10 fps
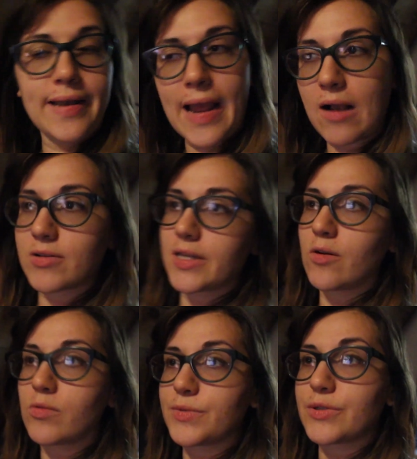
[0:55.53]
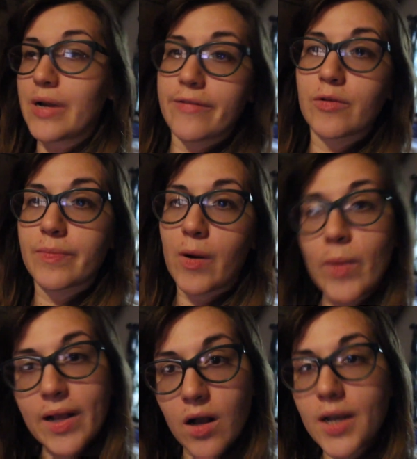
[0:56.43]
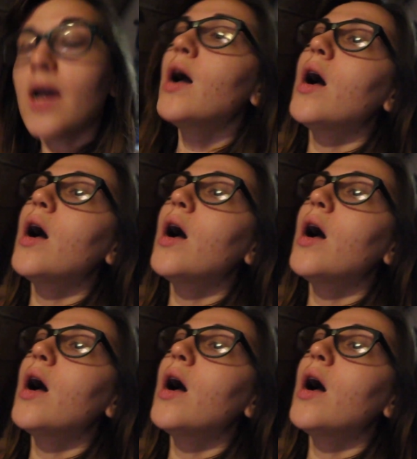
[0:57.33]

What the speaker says: now because I don't wanna be driving with my wig on.